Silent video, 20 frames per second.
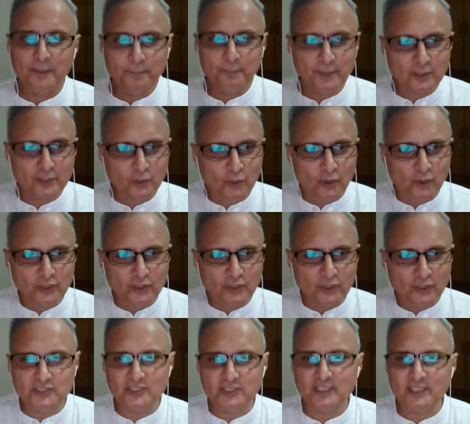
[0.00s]
but on
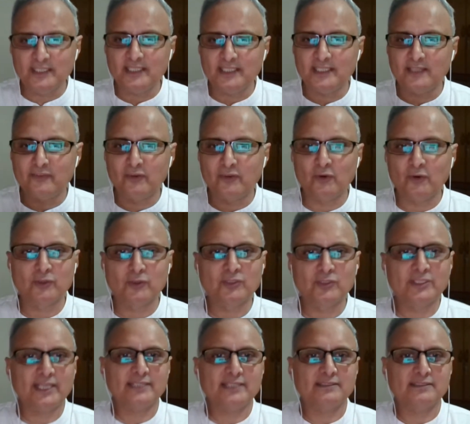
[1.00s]
the journey if you want to
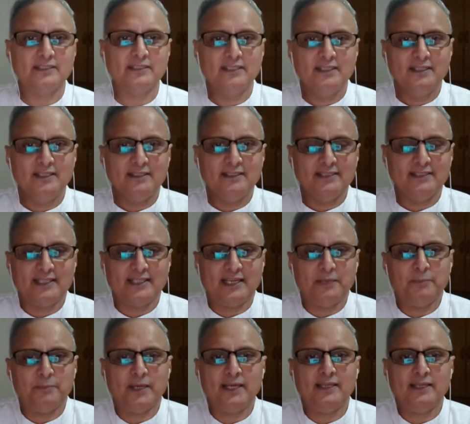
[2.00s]
test that
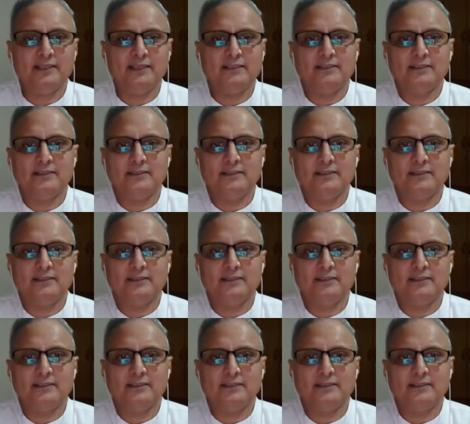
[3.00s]
am i